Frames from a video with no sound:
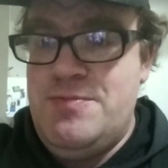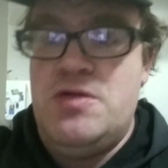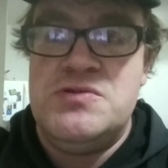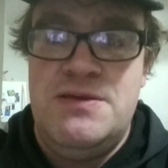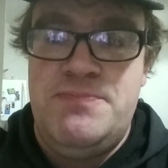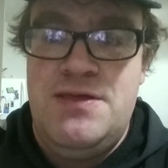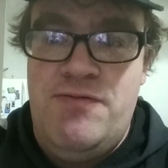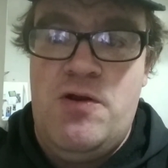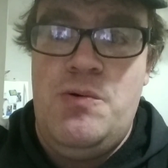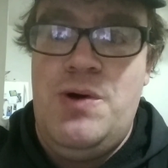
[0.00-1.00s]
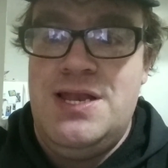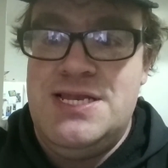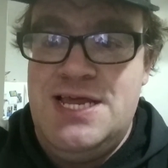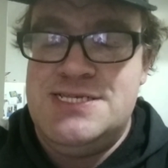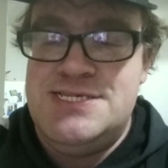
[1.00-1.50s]
and there was something in there I wanted
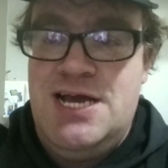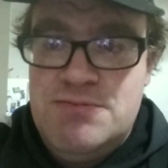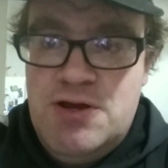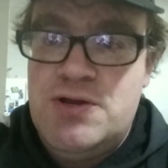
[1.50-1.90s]
to test out.